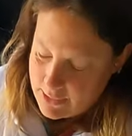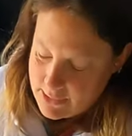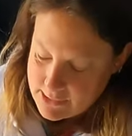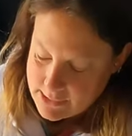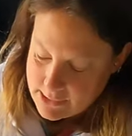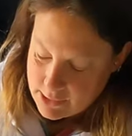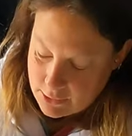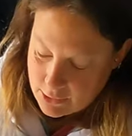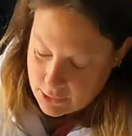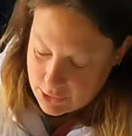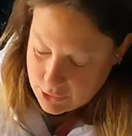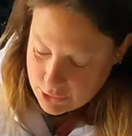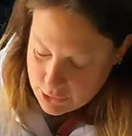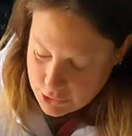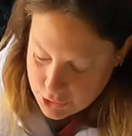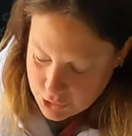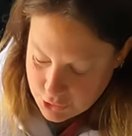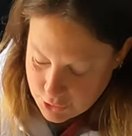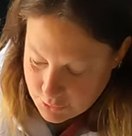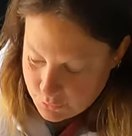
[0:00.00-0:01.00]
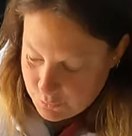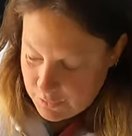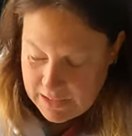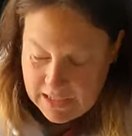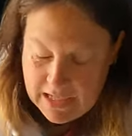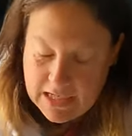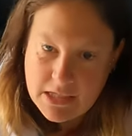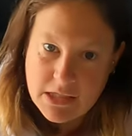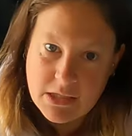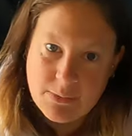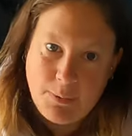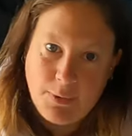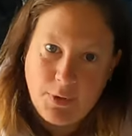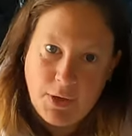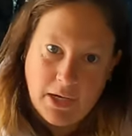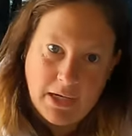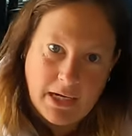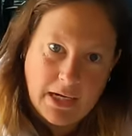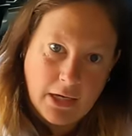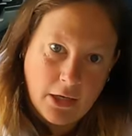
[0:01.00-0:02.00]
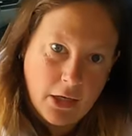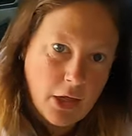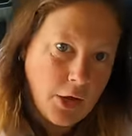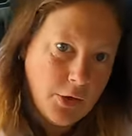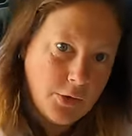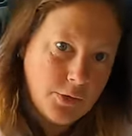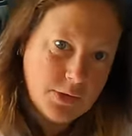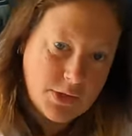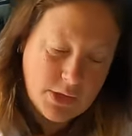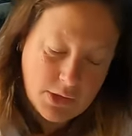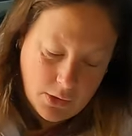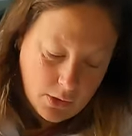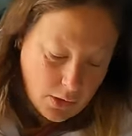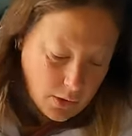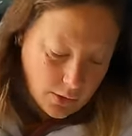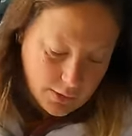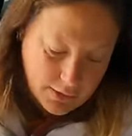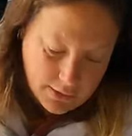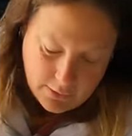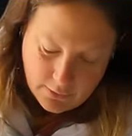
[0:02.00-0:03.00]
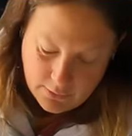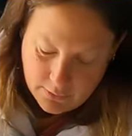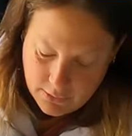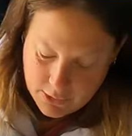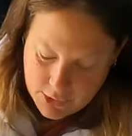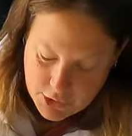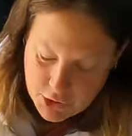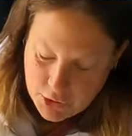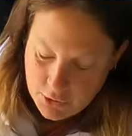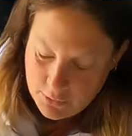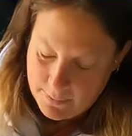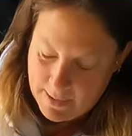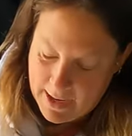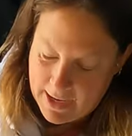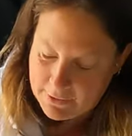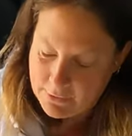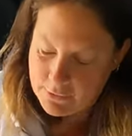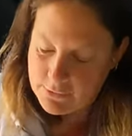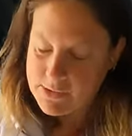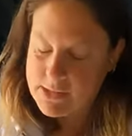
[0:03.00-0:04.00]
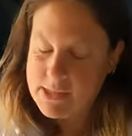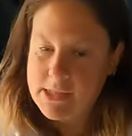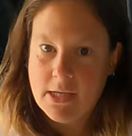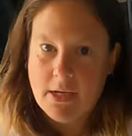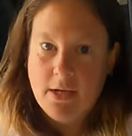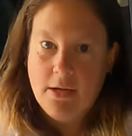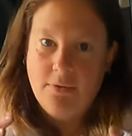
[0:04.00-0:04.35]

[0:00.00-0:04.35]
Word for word: so that should we need to put any load on the two panels,